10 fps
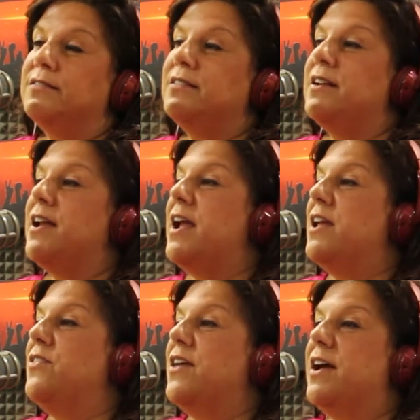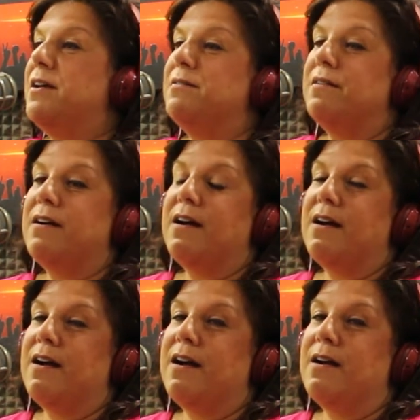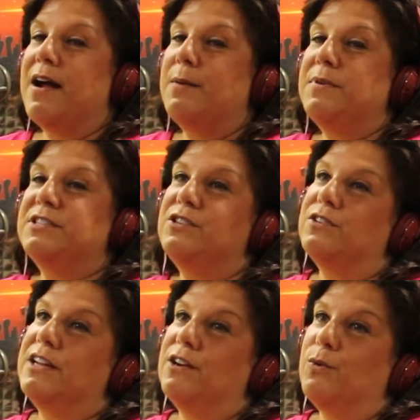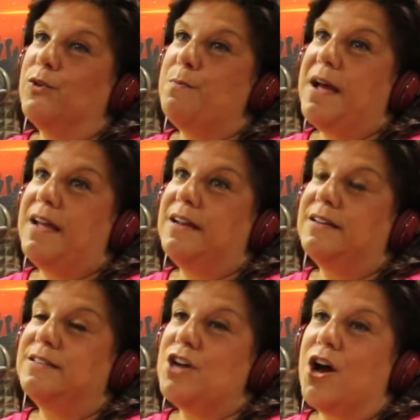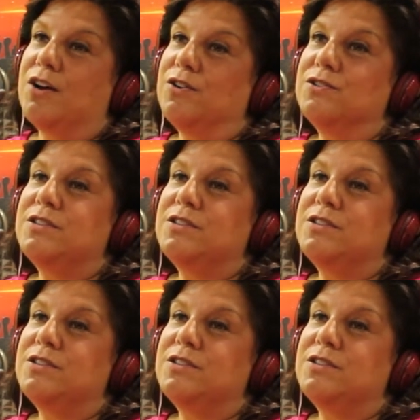Yeah. And that I'm still here with my daughters,